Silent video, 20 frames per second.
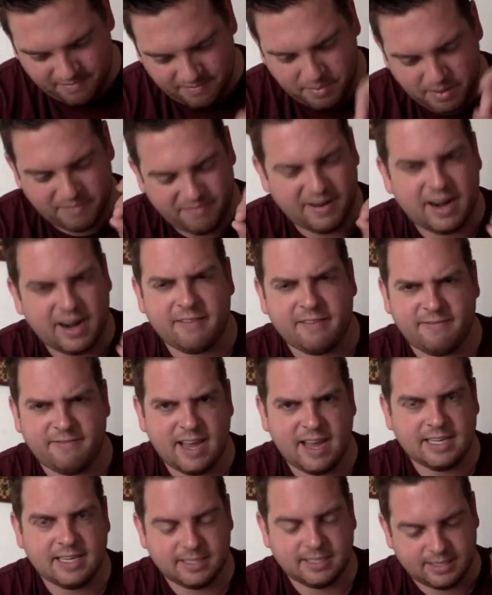but very
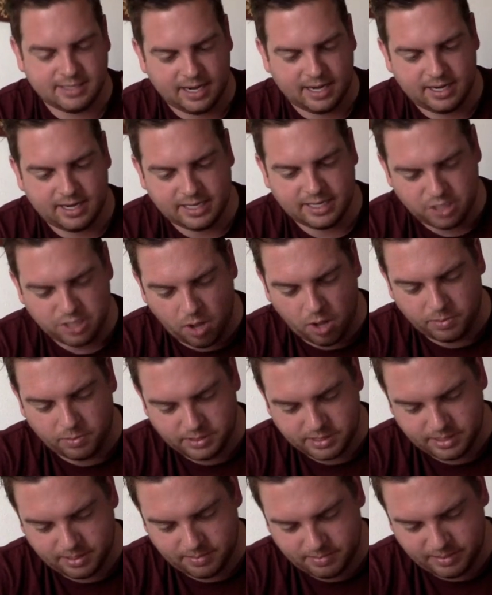faint. It's
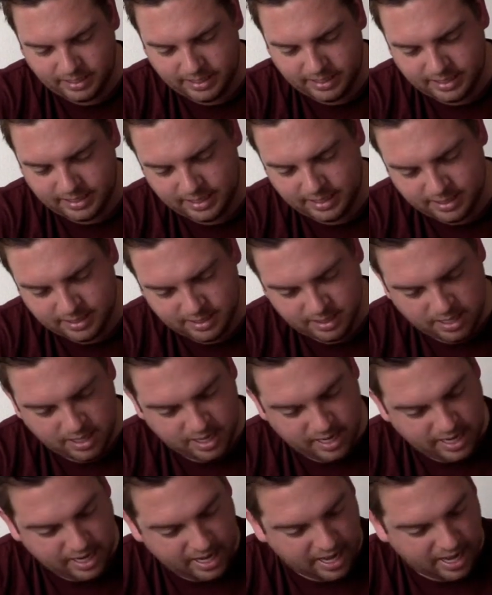almost completely clear.
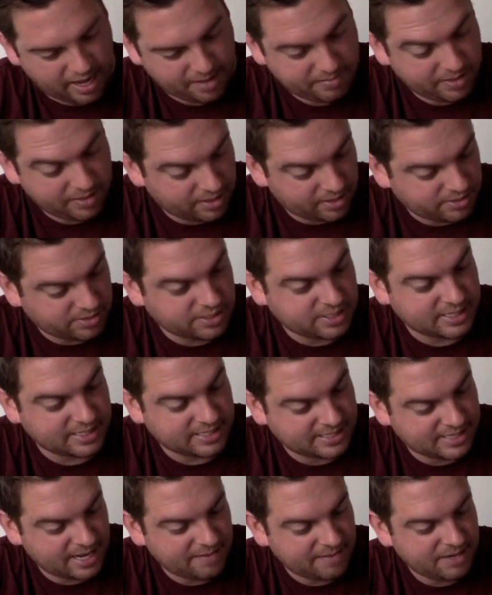There's the
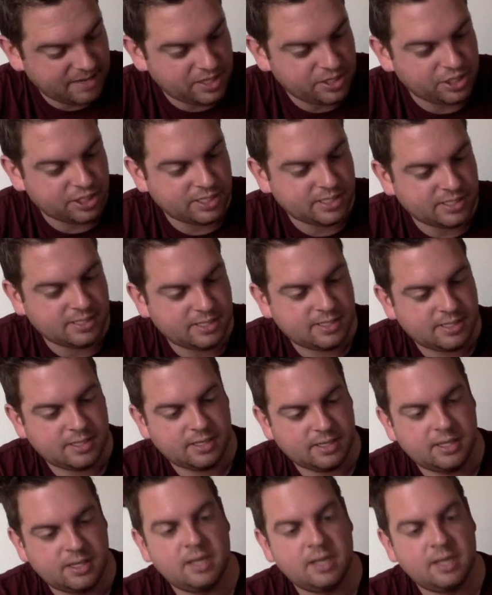same ninjas